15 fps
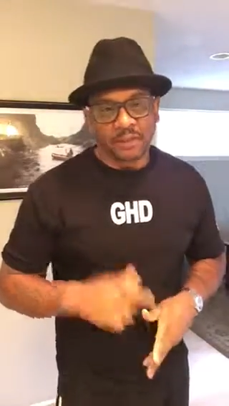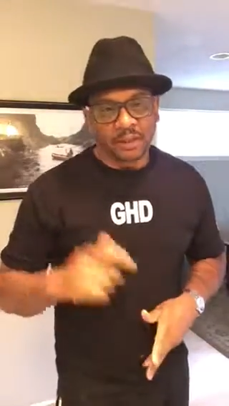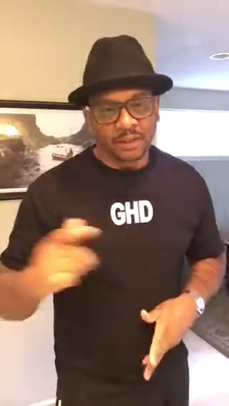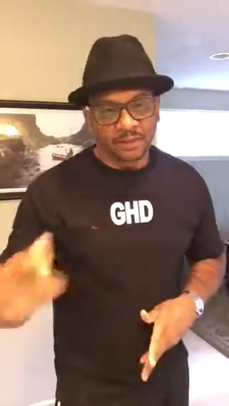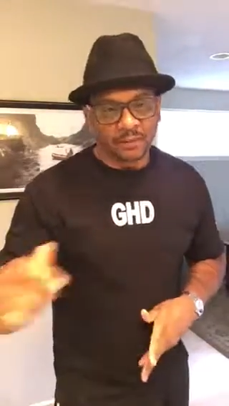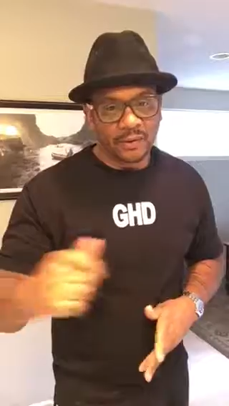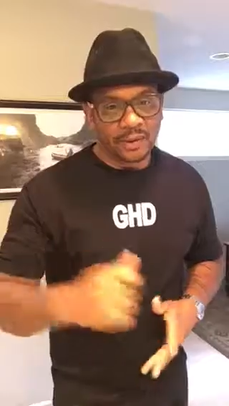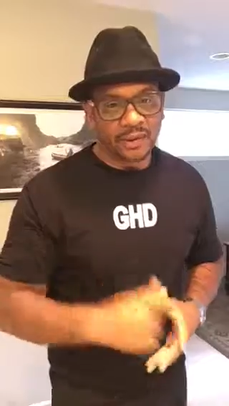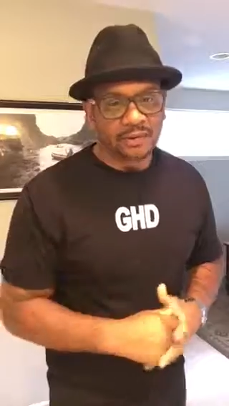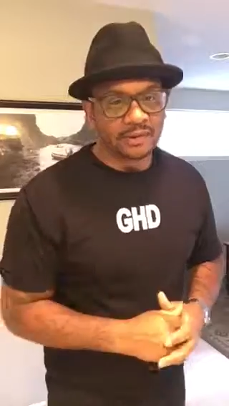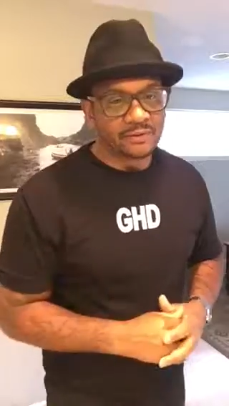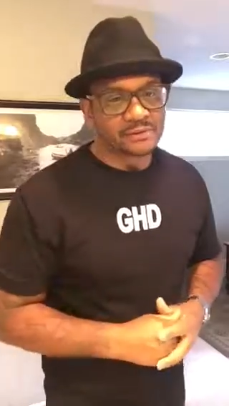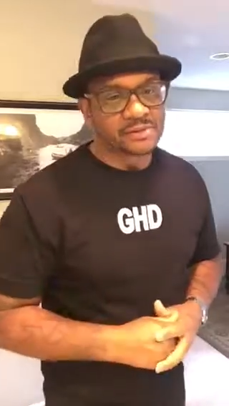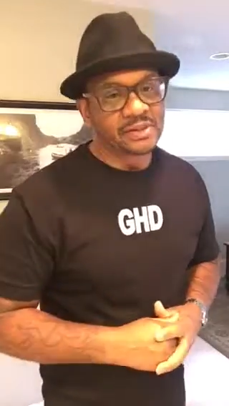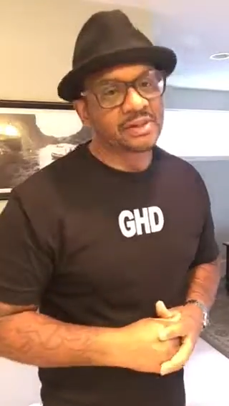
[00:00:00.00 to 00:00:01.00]
Anyway,
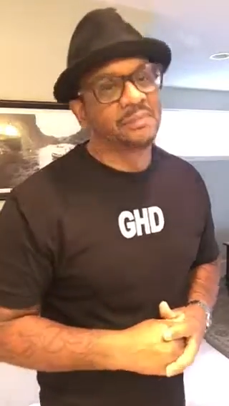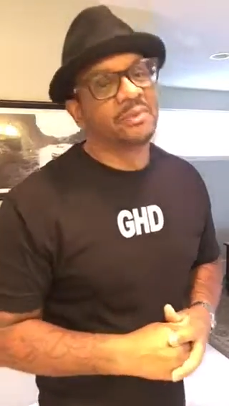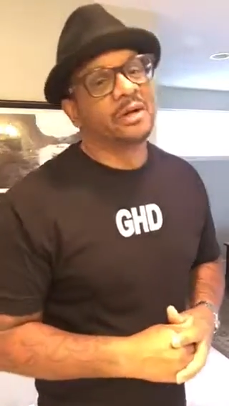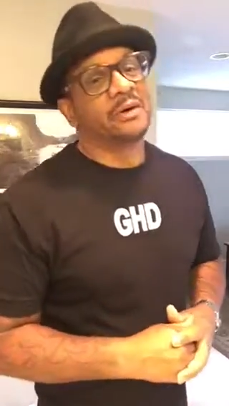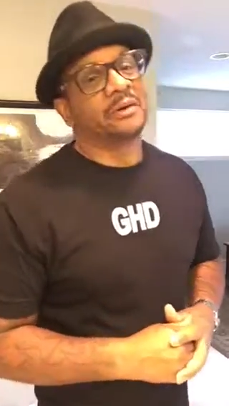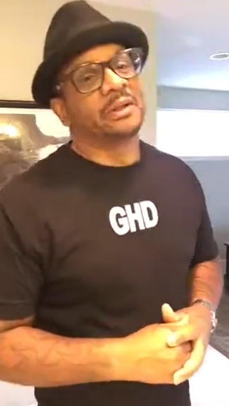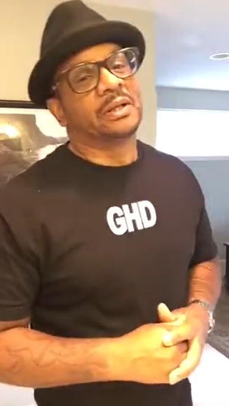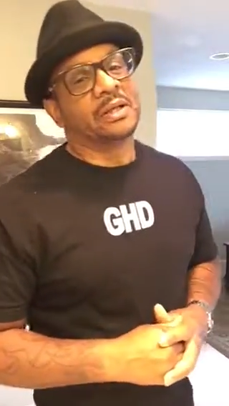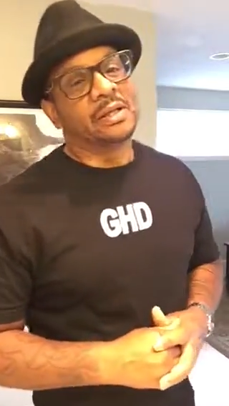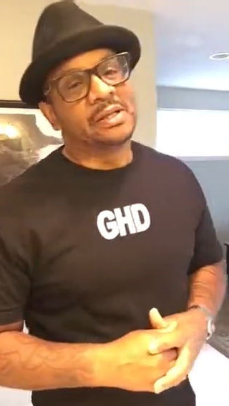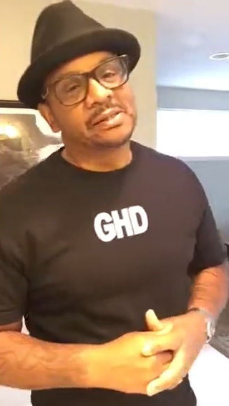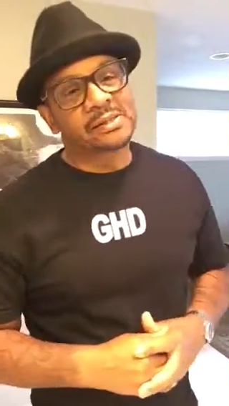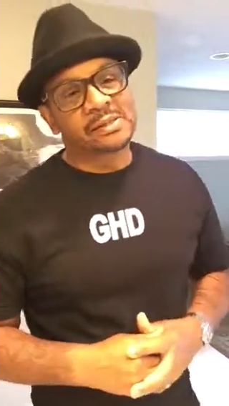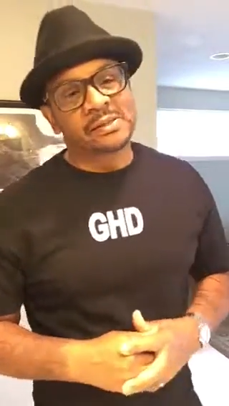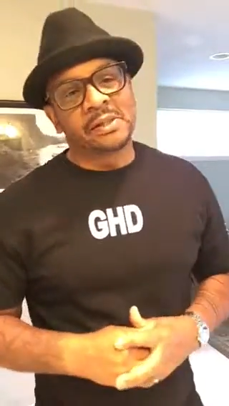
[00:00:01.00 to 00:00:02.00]
enough said about
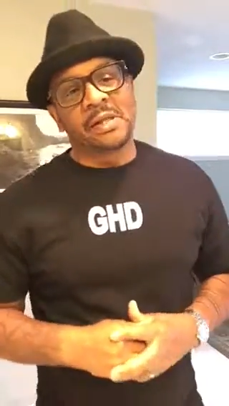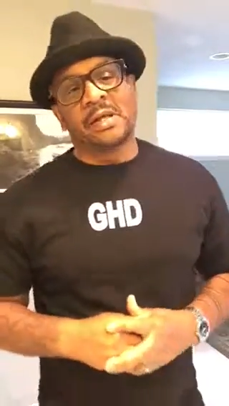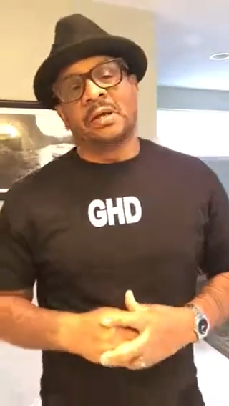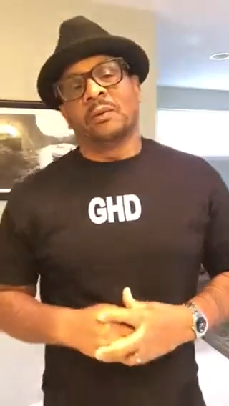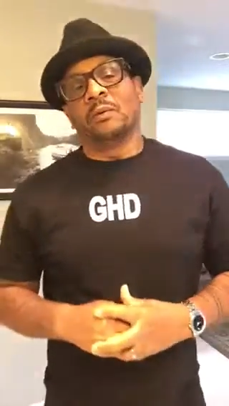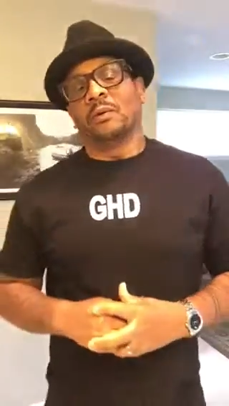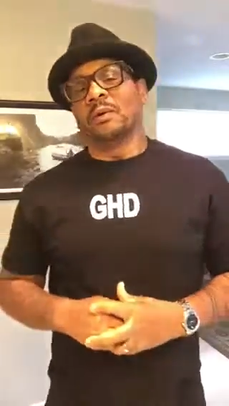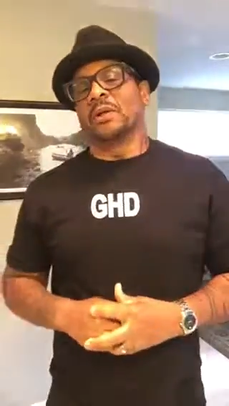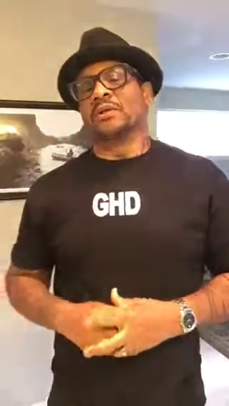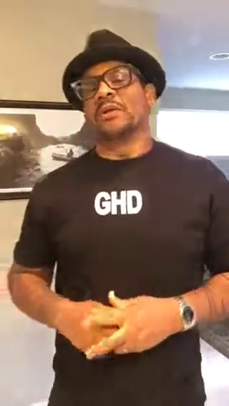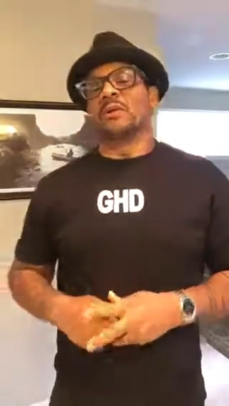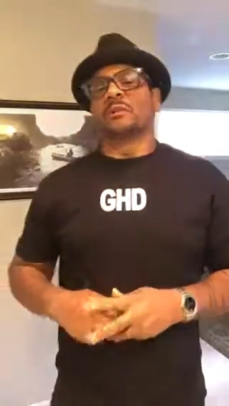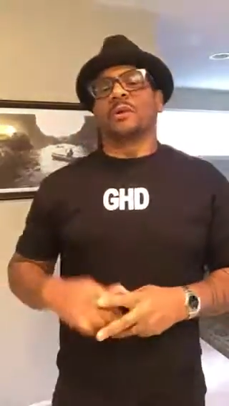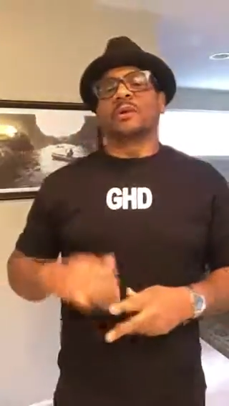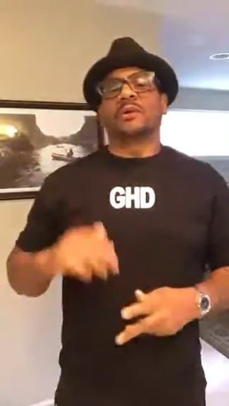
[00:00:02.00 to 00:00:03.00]
us. We want to
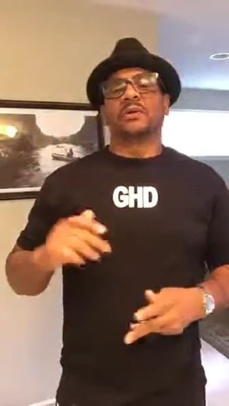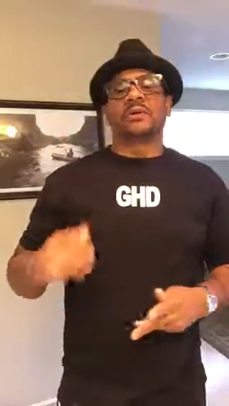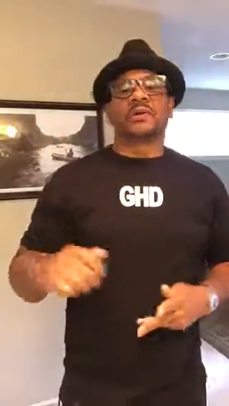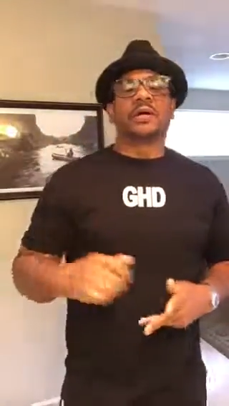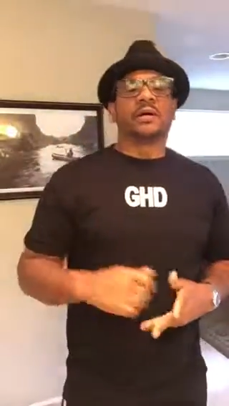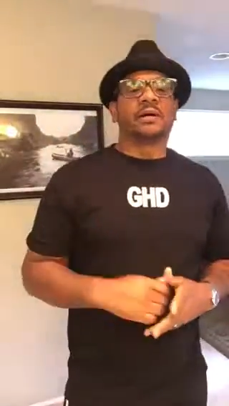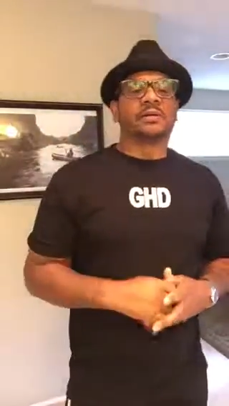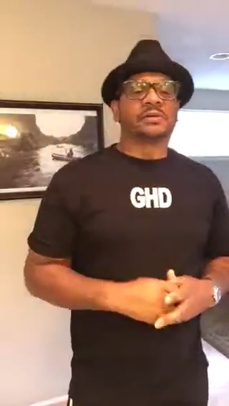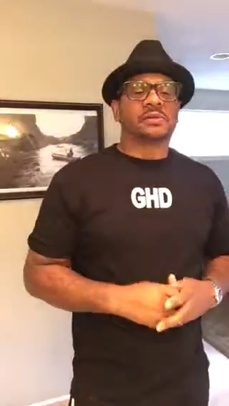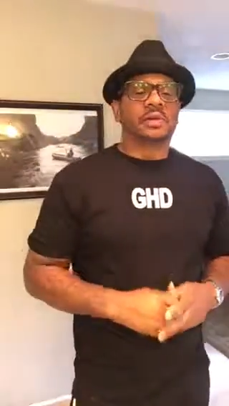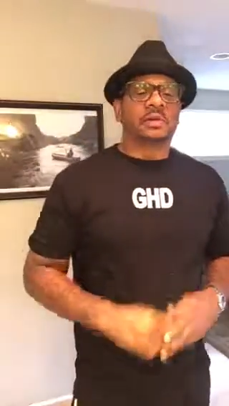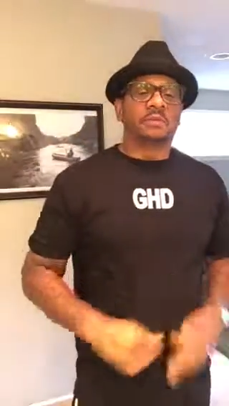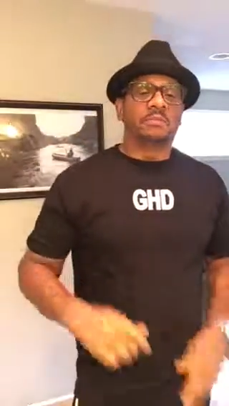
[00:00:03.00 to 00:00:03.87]
talk about you guys.